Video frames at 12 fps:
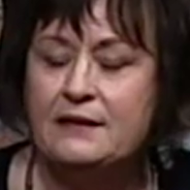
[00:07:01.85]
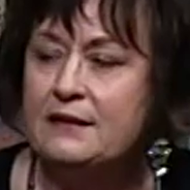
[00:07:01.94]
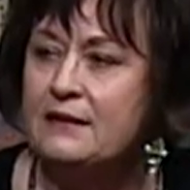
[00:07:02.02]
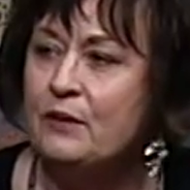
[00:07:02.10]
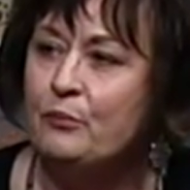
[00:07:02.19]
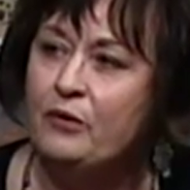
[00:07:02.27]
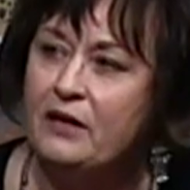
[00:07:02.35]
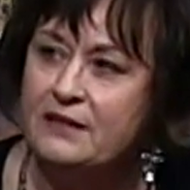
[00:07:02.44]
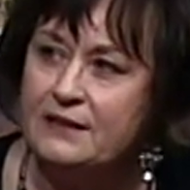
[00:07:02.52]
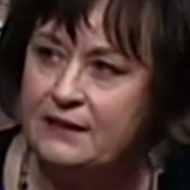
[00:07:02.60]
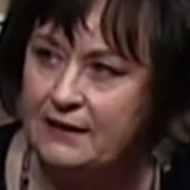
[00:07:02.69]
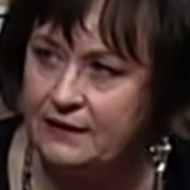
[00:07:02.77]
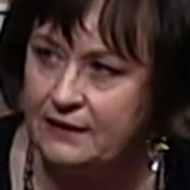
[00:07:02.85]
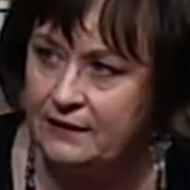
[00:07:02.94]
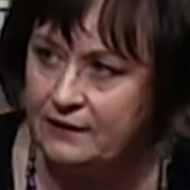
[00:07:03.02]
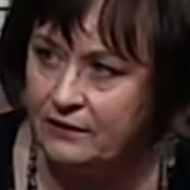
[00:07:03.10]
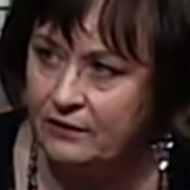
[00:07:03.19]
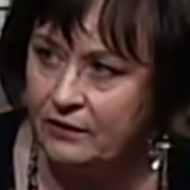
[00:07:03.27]
is
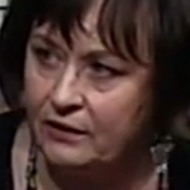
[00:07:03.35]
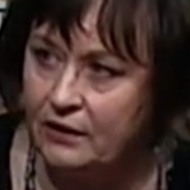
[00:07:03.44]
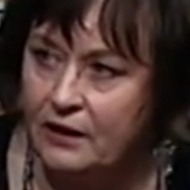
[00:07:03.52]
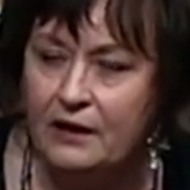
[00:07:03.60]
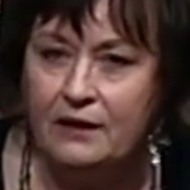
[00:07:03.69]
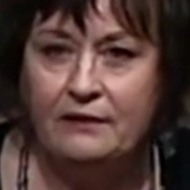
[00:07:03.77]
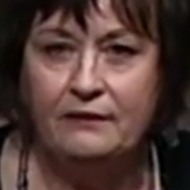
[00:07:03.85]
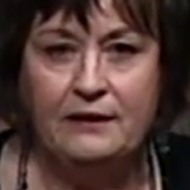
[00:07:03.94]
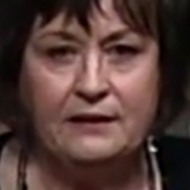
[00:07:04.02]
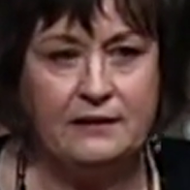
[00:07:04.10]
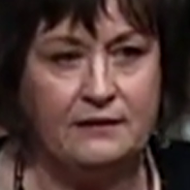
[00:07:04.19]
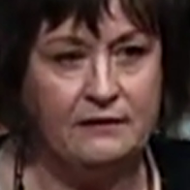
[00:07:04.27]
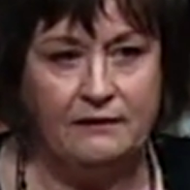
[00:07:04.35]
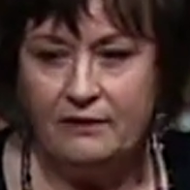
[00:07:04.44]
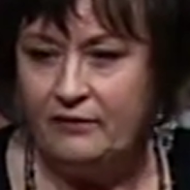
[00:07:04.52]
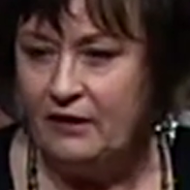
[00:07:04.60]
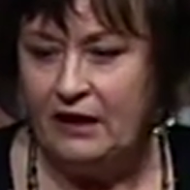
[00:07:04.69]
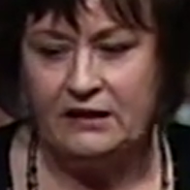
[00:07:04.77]
unprecedented. Mm-hmm. This
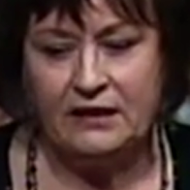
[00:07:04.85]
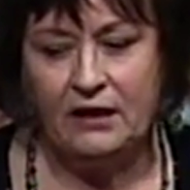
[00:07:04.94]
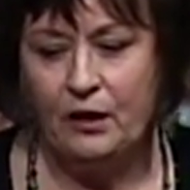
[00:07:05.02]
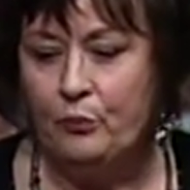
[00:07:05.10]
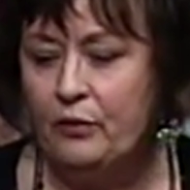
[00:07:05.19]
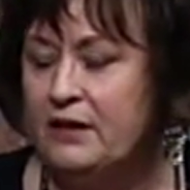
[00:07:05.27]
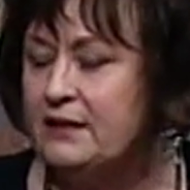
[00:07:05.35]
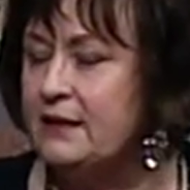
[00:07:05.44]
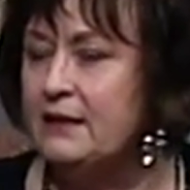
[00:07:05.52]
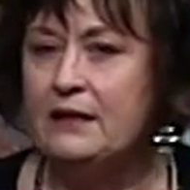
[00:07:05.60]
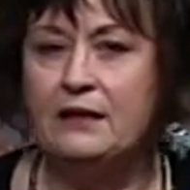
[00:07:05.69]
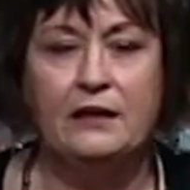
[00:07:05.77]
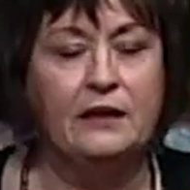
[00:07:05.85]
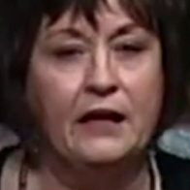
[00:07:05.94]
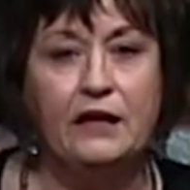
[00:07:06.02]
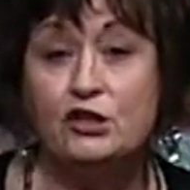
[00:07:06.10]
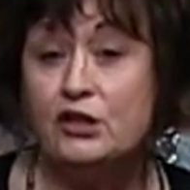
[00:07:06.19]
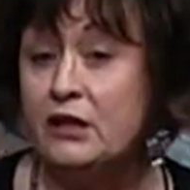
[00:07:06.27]
it's an unprecedented
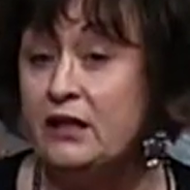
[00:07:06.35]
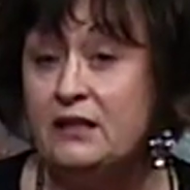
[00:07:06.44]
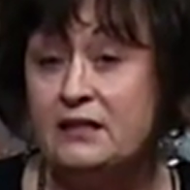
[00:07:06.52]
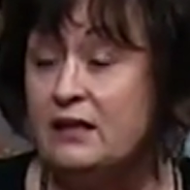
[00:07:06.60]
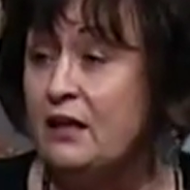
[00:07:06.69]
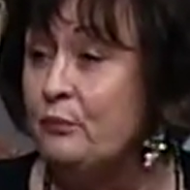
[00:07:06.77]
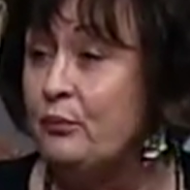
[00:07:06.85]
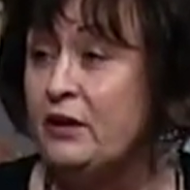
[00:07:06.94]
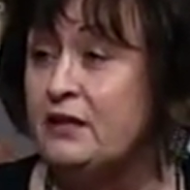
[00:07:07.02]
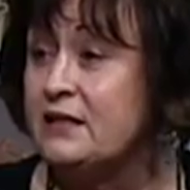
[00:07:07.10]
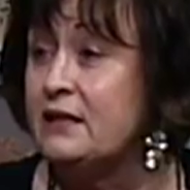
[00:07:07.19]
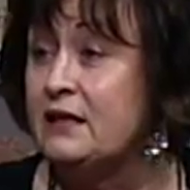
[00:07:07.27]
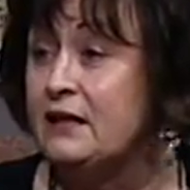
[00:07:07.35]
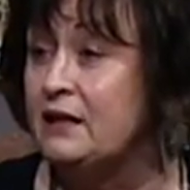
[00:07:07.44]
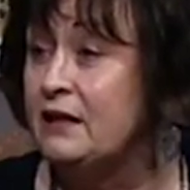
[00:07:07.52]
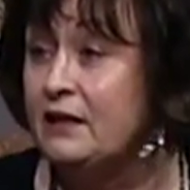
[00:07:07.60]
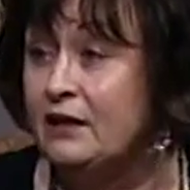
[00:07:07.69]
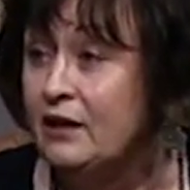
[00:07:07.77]
election. It's an
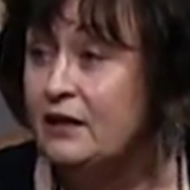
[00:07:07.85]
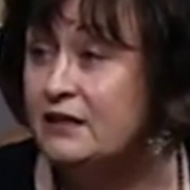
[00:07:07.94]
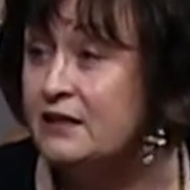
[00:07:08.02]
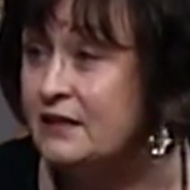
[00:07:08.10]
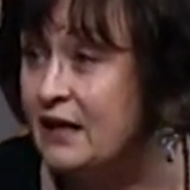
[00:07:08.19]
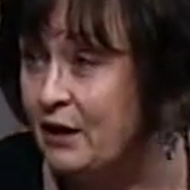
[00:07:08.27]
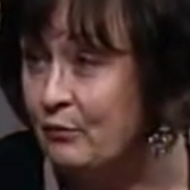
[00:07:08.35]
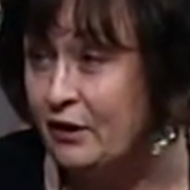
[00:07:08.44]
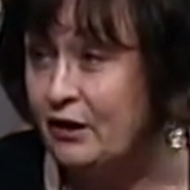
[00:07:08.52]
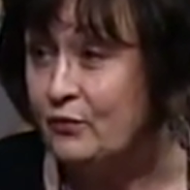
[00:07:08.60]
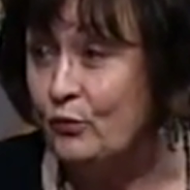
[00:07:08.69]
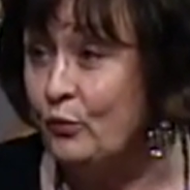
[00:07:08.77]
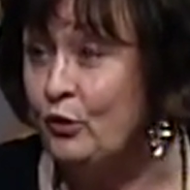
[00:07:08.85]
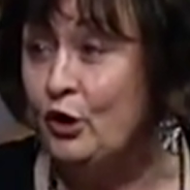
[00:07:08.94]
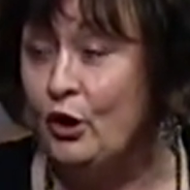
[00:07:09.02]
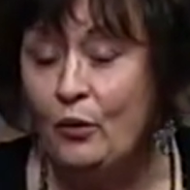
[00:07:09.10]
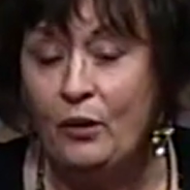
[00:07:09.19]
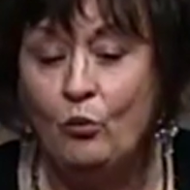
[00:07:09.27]
unprecedented statement, you
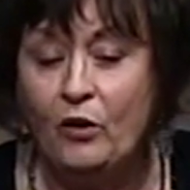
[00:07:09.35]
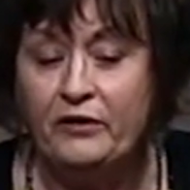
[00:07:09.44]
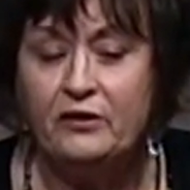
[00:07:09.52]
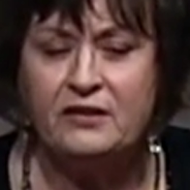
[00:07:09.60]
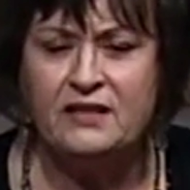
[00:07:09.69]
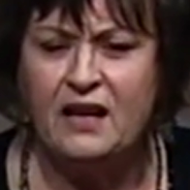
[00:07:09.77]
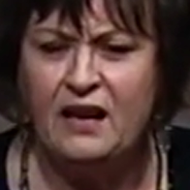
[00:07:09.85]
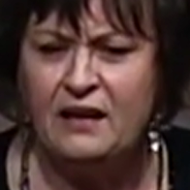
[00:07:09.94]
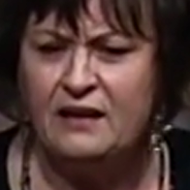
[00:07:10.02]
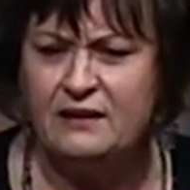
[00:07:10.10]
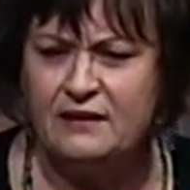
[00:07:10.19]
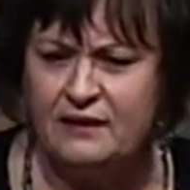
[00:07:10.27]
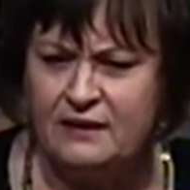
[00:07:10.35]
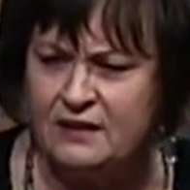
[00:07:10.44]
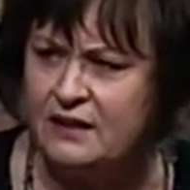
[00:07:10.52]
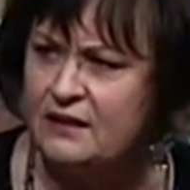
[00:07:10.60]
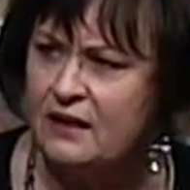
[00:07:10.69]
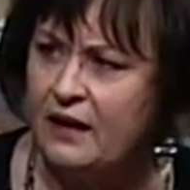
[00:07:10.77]
know, and what they're saying is this
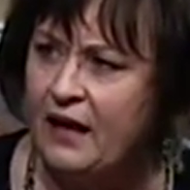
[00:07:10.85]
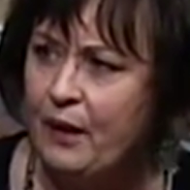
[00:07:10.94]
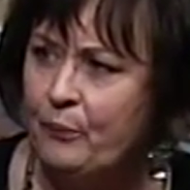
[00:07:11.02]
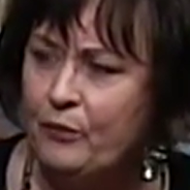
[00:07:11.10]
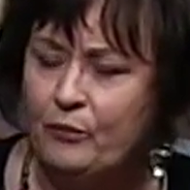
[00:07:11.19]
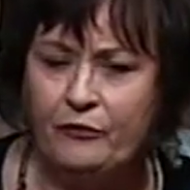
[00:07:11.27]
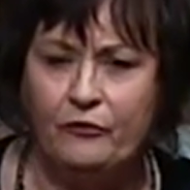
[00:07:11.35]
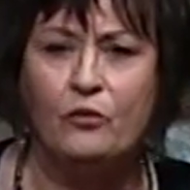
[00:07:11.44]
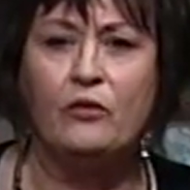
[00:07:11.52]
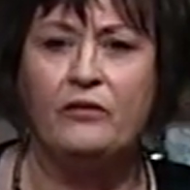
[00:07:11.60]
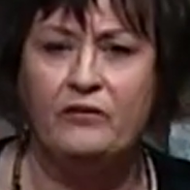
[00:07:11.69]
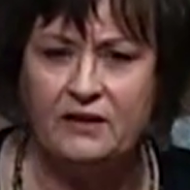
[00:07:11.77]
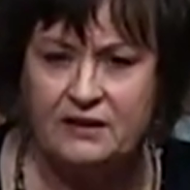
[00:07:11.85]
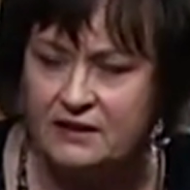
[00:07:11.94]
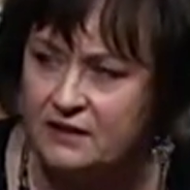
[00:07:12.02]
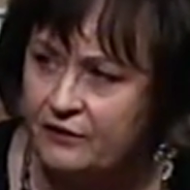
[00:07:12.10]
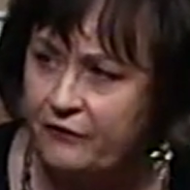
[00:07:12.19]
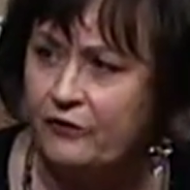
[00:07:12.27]
has not happened before. This
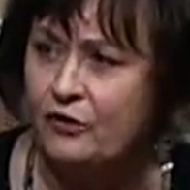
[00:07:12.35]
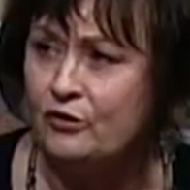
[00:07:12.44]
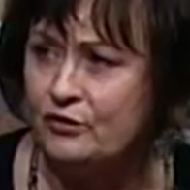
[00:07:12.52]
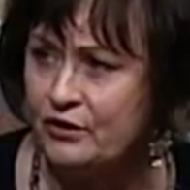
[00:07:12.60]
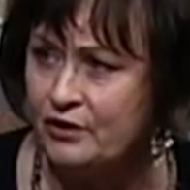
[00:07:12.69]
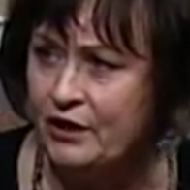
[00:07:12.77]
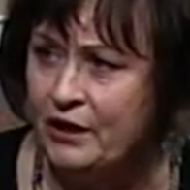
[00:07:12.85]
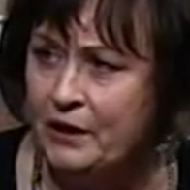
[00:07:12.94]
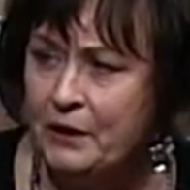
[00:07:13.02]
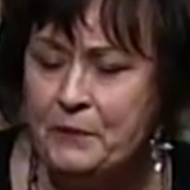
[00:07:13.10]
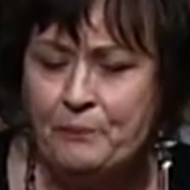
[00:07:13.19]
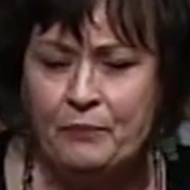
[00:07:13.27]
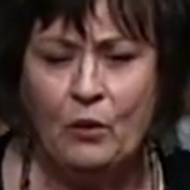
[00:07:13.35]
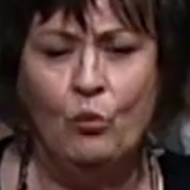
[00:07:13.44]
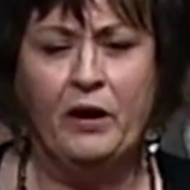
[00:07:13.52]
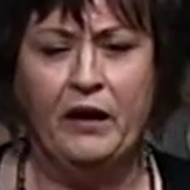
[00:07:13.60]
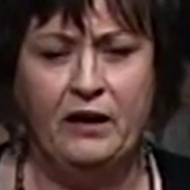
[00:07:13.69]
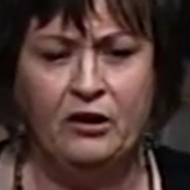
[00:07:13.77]
is a 1st mm-hmm. And
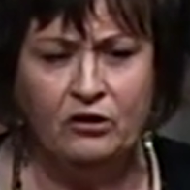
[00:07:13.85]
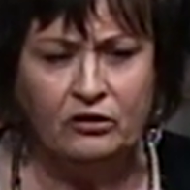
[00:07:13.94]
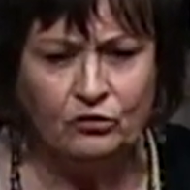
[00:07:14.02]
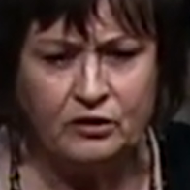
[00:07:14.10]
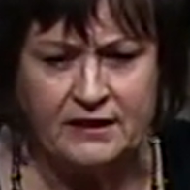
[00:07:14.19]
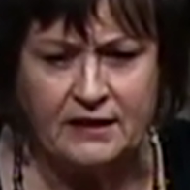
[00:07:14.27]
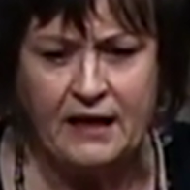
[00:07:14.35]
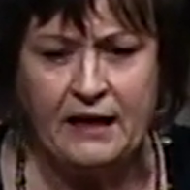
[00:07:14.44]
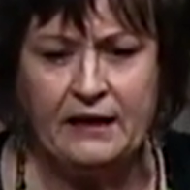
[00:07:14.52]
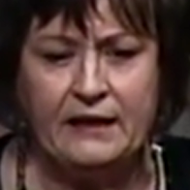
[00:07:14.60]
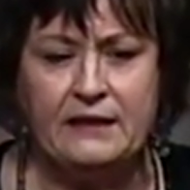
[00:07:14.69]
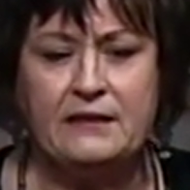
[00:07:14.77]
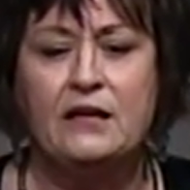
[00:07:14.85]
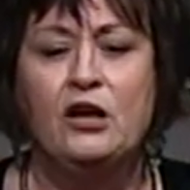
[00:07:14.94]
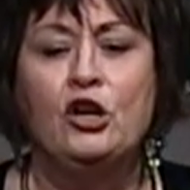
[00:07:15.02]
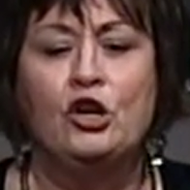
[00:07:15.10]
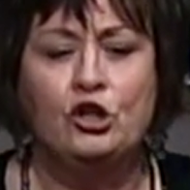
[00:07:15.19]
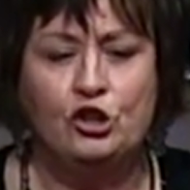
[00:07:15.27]
what I hear the Lord saying is,
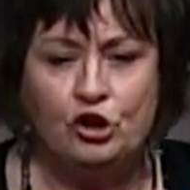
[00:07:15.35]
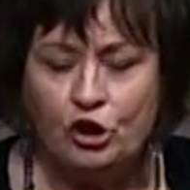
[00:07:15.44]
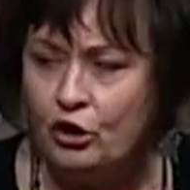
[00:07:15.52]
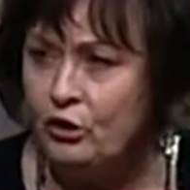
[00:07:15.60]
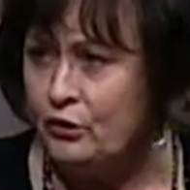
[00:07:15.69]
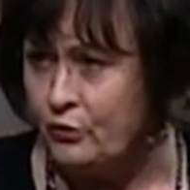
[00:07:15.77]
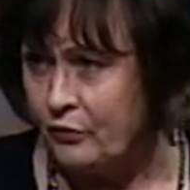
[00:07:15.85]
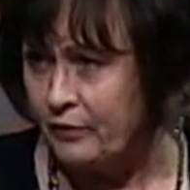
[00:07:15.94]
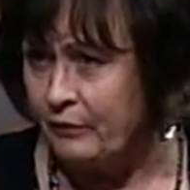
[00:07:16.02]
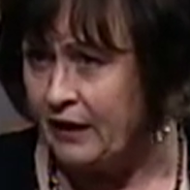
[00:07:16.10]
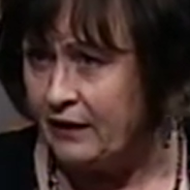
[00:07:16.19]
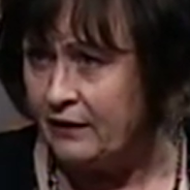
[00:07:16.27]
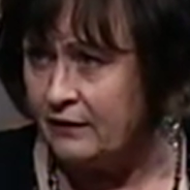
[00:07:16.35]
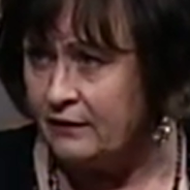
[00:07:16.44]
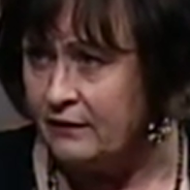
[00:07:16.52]
turn toward me.